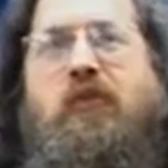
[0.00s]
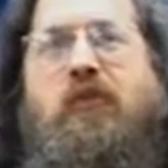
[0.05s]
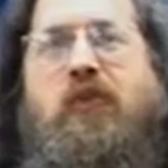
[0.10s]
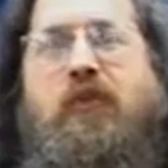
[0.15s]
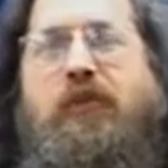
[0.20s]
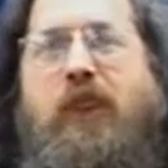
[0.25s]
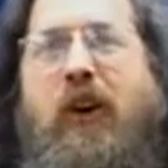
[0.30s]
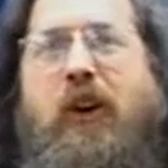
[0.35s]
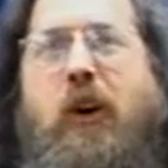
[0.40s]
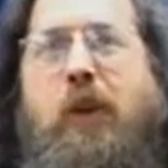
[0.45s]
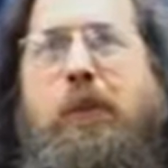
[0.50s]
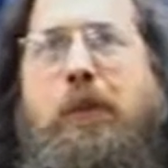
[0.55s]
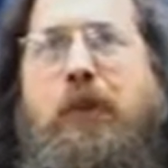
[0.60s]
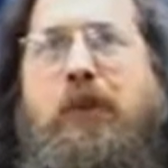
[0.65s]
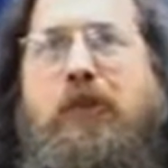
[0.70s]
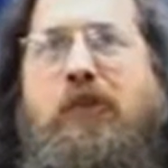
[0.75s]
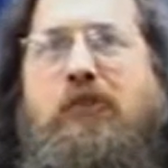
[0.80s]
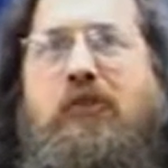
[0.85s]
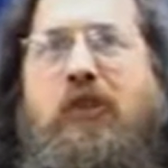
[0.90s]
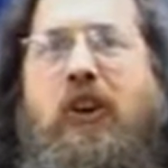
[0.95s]

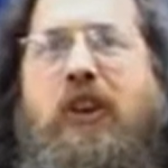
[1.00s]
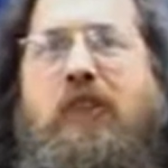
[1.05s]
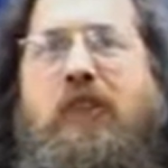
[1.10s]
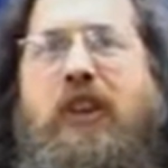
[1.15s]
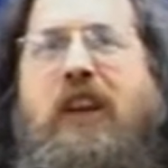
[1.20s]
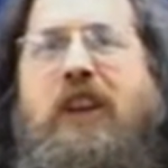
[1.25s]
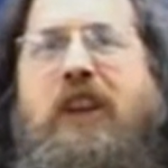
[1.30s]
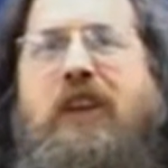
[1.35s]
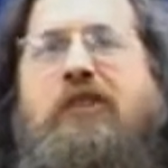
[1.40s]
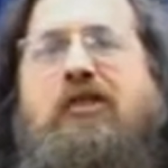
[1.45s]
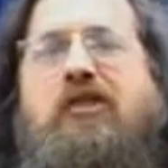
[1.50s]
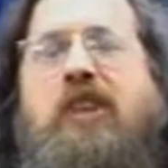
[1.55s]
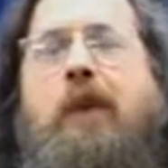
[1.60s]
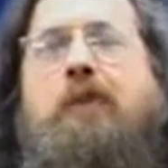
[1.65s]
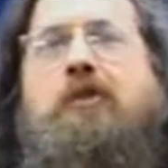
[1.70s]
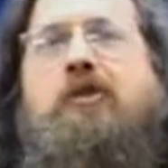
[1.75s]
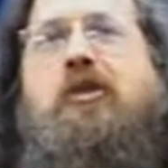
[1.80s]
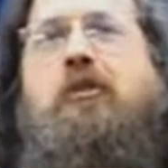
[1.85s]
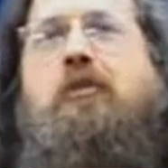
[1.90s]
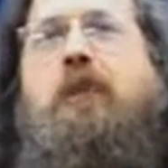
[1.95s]
developers are taking
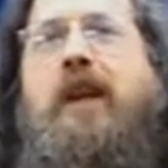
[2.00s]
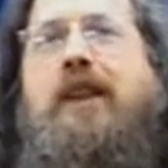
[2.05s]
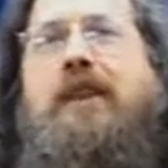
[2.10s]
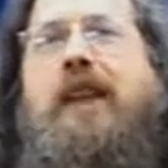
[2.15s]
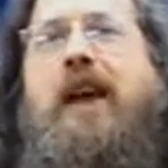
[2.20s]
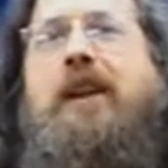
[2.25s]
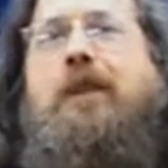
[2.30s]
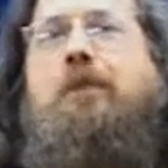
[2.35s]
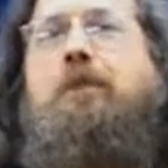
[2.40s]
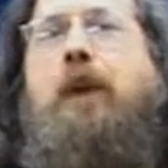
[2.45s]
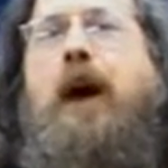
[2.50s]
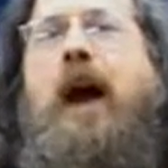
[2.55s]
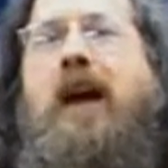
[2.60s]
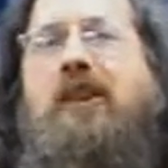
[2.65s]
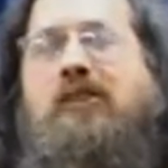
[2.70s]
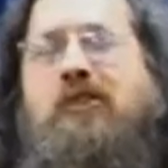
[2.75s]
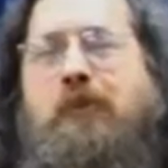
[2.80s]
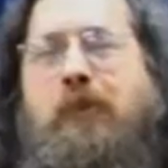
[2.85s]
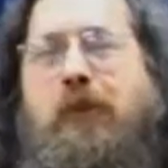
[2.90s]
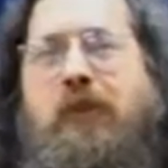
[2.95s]
steps to make that
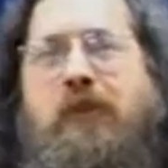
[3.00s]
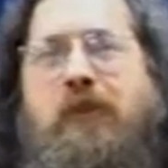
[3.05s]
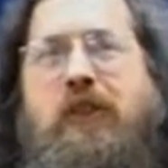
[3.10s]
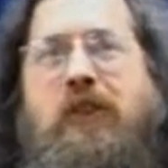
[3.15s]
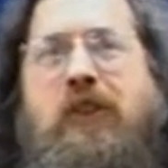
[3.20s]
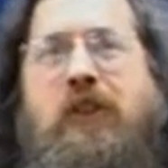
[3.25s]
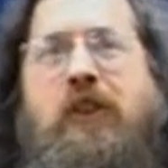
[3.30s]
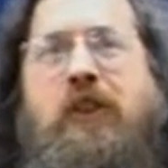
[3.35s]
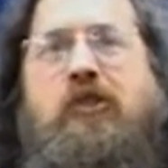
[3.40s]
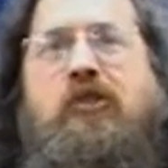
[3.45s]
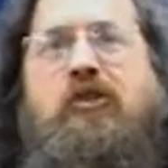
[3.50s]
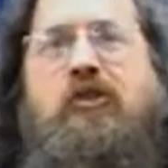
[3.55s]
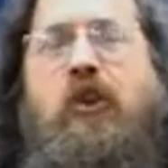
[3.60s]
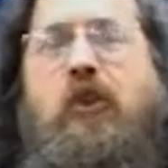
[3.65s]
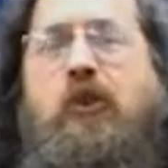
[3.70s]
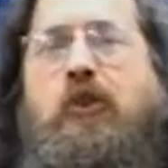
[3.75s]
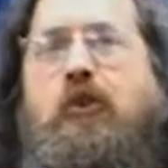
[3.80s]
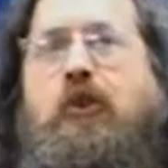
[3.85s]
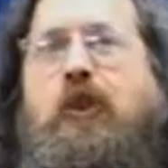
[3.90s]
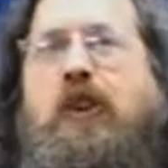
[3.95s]
impossible.
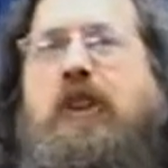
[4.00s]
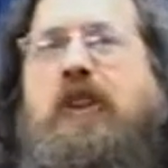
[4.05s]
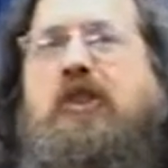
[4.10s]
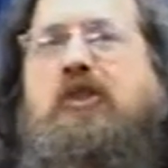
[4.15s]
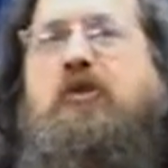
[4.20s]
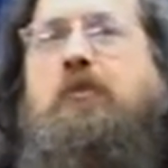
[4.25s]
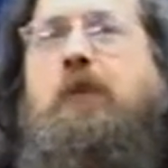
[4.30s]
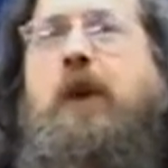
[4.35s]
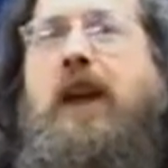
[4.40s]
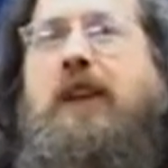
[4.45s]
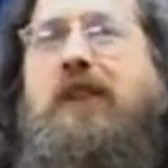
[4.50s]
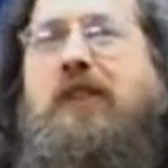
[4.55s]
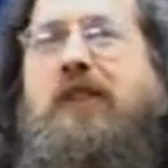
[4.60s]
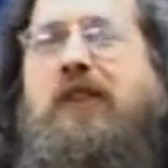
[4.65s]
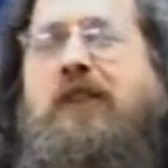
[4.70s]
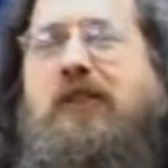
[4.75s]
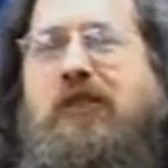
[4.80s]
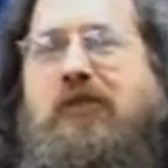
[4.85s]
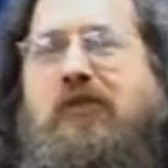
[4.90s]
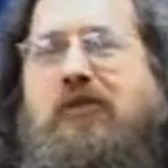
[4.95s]
So you can expect
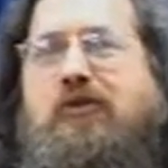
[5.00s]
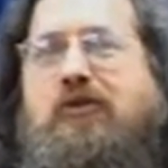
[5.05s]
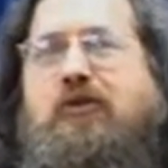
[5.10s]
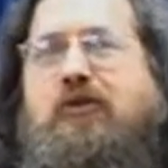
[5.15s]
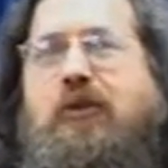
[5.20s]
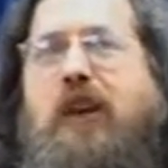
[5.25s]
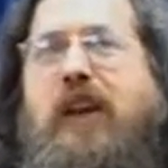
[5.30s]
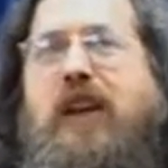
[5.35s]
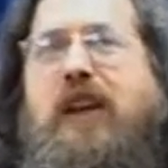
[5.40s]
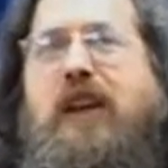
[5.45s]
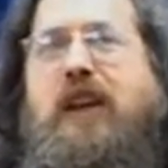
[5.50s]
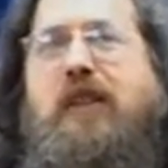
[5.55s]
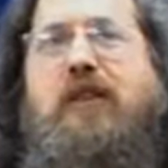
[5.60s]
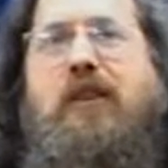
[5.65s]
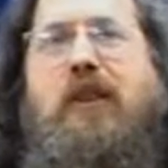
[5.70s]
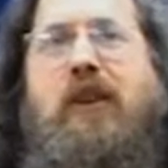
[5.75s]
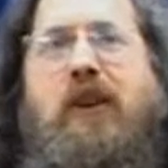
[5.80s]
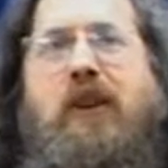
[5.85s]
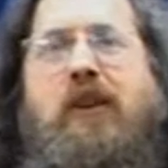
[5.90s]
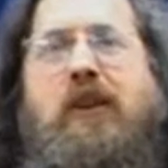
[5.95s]
this
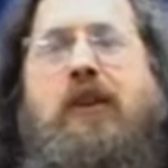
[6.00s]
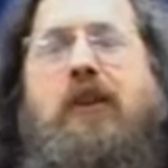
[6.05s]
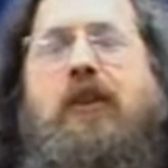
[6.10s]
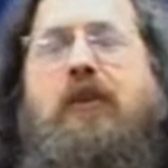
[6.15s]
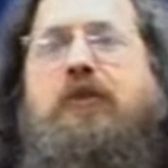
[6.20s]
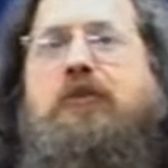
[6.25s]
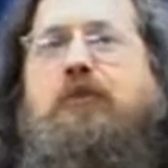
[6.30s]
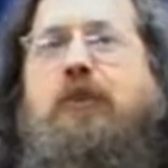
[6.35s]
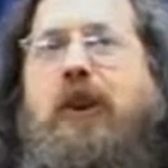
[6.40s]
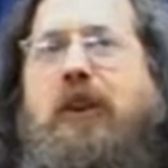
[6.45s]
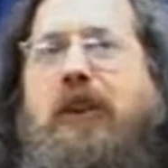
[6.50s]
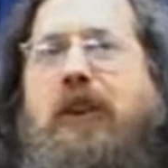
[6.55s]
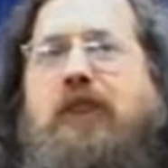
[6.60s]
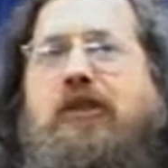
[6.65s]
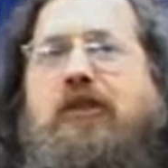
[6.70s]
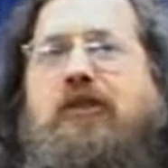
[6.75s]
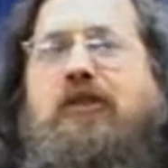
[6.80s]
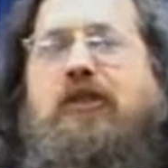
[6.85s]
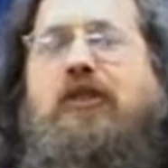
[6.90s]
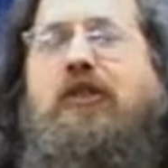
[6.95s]
drain of money
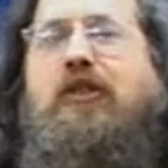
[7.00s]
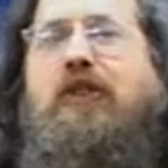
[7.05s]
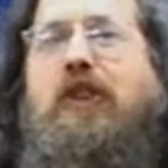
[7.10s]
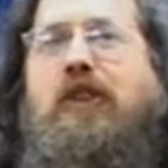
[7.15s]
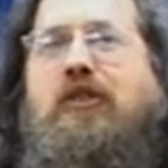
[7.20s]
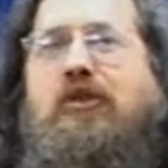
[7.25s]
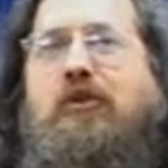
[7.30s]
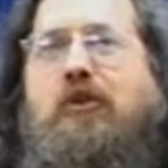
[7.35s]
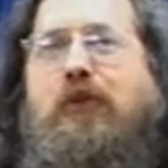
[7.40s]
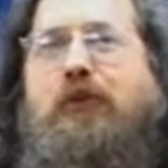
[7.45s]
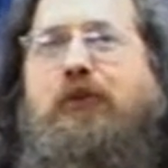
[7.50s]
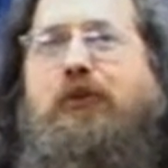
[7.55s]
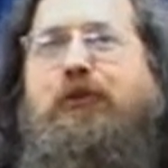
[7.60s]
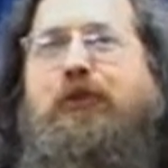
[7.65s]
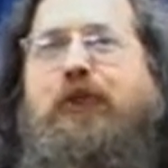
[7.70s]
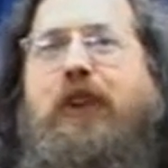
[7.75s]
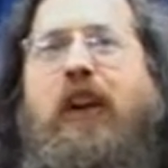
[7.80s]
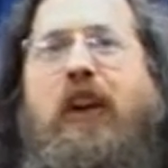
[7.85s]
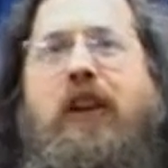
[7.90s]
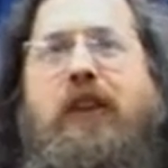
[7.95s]
to turn into a
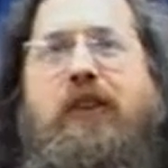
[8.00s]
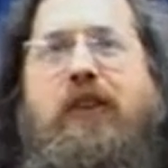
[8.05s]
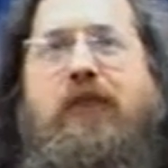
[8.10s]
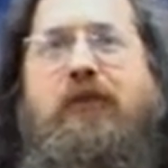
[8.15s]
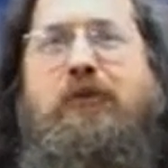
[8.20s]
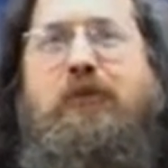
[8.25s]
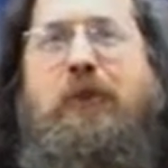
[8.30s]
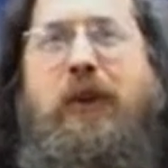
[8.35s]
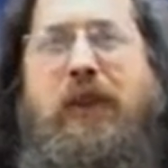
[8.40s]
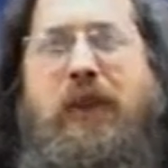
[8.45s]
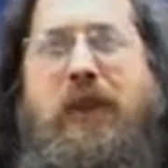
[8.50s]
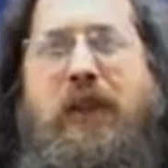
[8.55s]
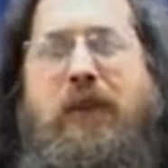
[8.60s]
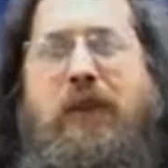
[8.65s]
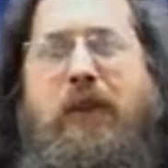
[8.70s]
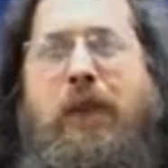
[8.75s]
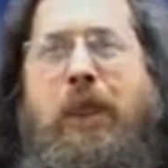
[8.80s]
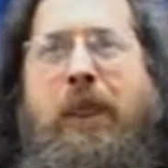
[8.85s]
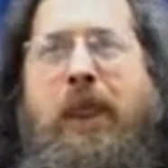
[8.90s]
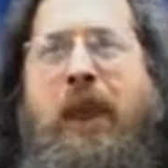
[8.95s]
flood of money,
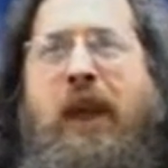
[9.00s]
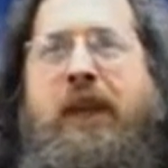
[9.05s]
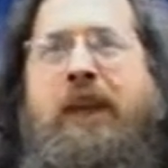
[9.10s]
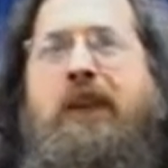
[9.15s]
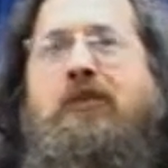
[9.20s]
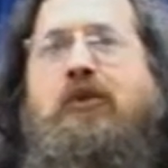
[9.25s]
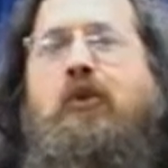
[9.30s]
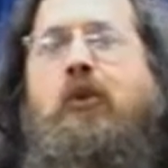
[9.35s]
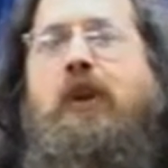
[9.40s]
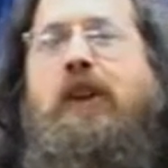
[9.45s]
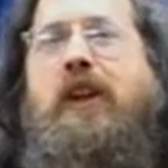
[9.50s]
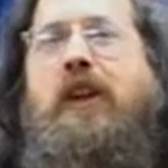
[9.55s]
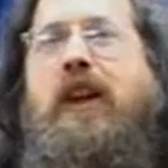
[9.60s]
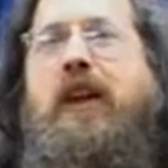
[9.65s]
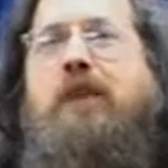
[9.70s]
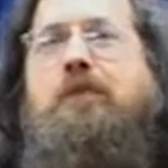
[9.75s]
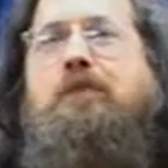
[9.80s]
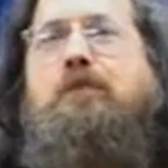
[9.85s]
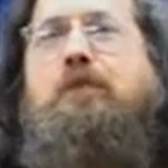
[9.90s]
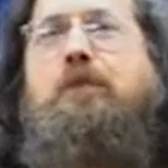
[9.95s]
and it's going to
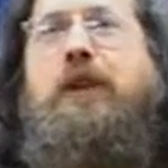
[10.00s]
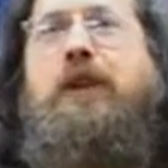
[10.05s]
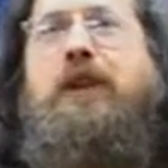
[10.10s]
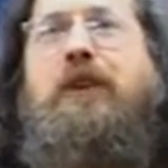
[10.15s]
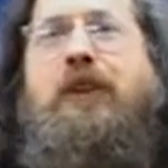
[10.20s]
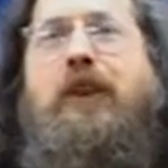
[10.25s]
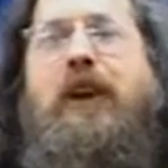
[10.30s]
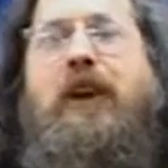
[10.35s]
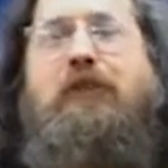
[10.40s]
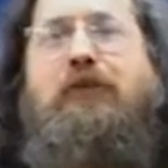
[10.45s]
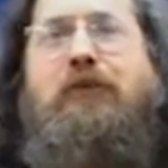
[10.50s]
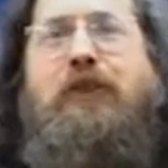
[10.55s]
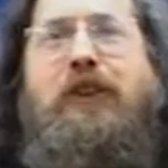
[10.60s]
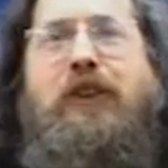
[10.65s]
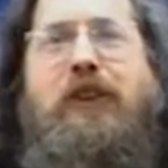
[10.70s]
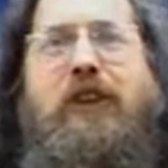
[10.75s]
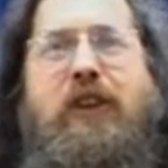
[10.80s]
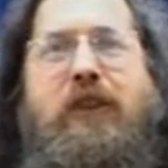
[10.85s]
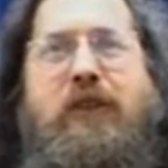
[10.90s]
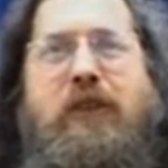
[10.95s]
get bigger every
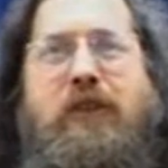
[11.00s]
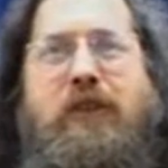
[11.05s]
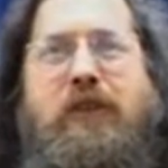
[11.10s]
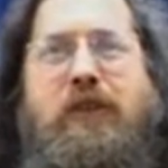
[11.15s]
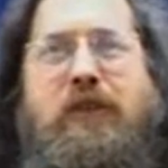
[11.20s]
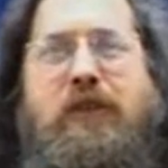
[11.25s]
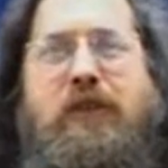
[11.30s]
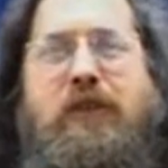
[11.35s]
year.